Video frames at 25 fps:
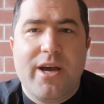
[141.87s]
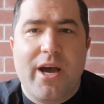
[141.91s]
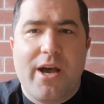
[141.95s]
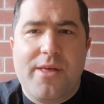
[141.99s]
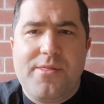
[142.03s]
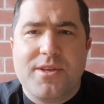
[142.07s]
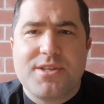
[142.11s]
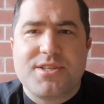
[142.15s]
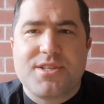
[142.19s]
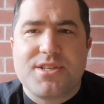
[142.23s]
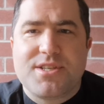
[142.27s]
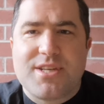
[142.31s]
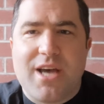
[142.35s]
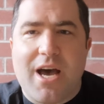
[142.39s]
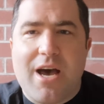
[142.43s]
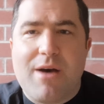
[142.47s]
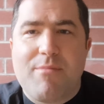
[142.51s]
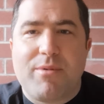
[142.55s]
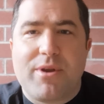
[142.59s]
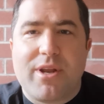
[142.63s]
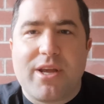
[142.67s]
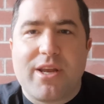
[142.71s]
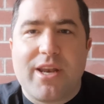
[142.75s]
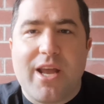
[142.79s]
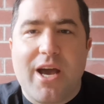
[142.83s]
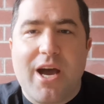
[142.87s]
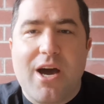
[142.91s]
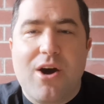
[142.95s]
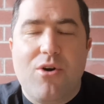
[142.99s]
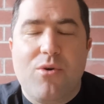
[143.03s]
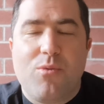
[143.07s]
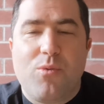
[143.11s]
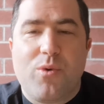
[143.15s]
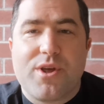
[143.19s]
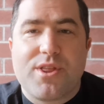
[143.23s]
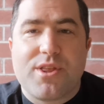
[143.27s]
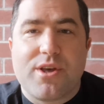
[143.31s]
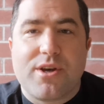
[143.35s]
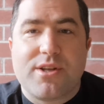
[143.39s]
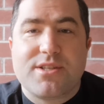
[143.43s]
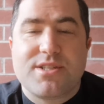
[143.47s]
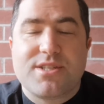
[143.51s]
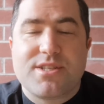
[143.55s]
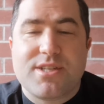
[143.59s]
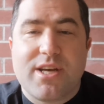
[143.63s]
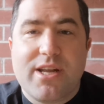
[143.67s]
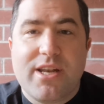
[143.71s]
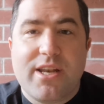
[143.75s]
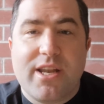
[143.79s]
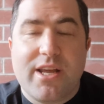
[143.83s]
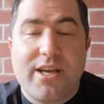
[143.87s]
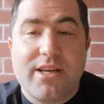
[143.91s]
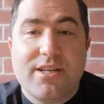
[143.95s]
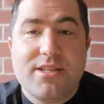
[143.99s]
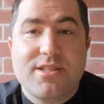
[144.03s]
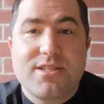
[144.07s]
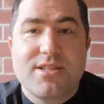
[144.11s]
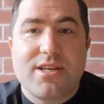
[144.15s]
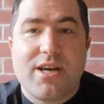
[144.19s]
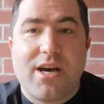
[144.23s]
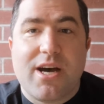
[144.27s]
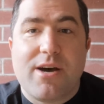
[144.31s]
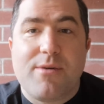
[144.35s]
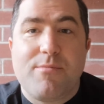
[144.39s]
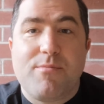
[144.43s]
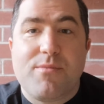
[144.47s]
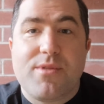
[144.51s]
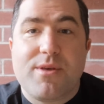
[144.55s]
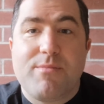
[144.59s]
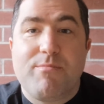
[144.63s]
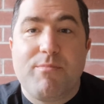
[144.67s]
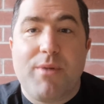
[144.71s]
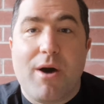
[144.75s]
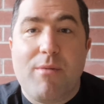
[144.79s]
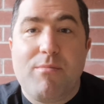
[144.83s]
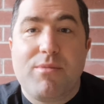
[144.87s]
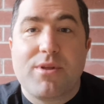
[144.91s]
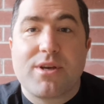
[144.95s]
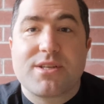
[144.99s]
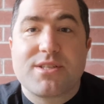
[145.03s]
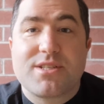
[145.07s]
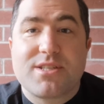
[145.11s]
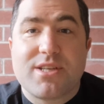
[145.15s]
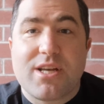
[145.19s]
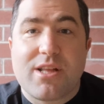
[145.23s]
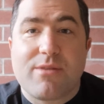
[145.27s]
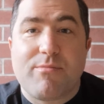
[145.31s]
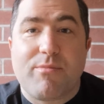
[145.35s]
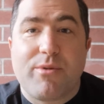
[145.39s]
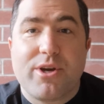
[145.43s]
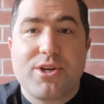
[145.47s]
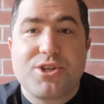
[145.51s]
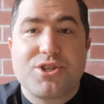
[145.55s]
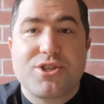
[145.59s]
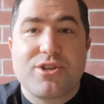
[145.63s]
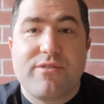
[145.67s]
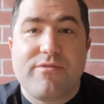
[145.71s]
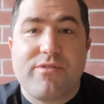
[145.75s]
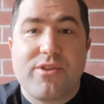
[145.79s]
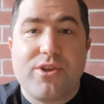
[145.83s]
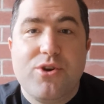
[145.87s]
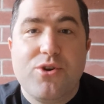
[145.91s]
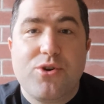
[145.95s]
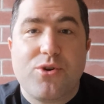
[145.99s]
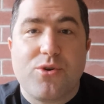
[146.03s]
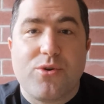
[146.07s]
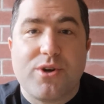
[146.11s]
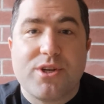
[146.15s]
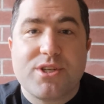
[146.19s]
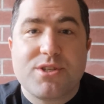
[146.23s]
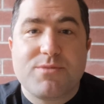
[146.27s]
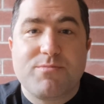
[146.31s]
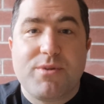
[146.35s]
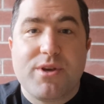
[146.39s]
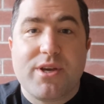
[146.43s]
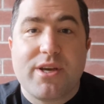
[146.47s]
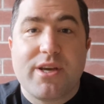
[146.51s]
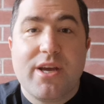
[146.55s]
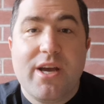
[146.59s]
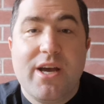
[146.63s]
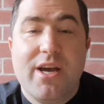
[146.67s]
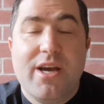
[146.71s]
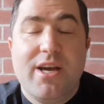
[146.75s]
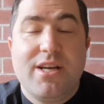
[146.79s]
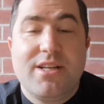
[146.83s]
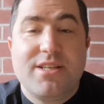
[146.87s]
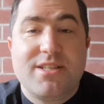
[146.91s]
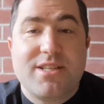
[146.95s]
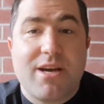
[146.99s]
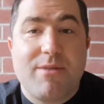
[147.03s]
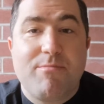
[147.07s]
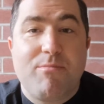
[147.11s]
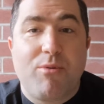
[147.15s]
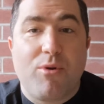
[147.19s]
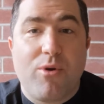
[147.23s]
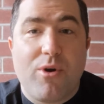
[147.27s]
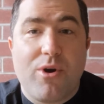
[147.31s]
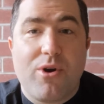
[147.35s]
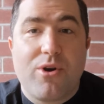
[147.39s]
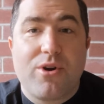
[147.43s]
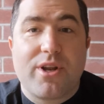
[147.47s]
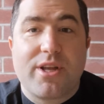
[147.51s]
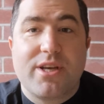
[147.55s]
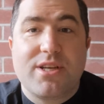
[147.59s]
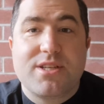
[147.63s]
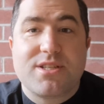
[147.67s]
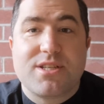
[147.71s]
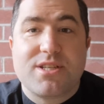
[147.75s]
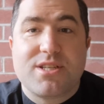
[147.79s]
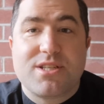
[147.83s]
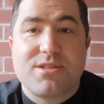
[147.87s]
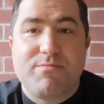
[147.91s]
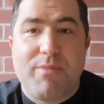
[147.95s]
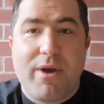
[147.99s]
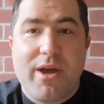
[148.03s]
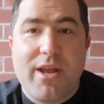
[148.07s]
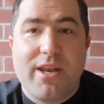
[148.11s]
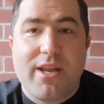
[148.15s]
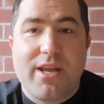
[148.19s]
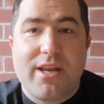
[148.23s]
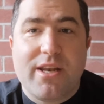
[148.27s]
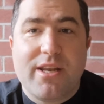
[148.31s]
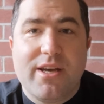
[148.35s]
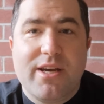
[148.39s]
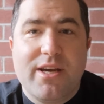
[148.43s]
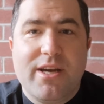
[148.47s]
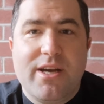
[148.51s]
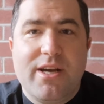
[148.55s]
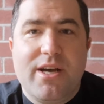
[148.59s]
And this is happening now with on Sundays, the public celebration of the Eucharist being temporarily suspended.